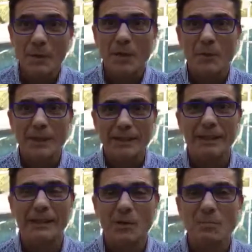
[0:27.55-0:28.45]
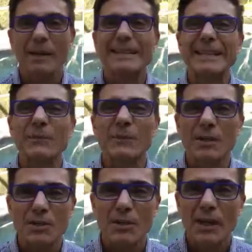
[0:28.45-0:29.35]
By the way, he, he goes by
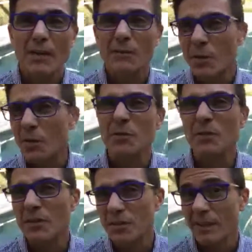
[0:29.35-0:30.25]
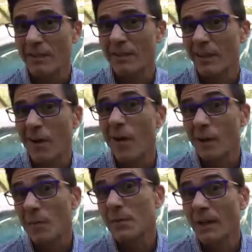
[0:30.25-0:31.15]
D-Fish for those of us that, can, that call
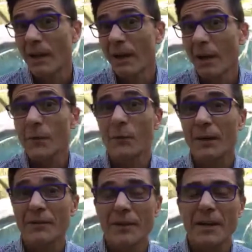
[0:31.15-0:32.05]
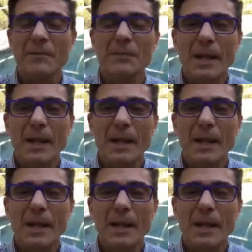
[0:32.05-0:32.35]
him his, our friend, right?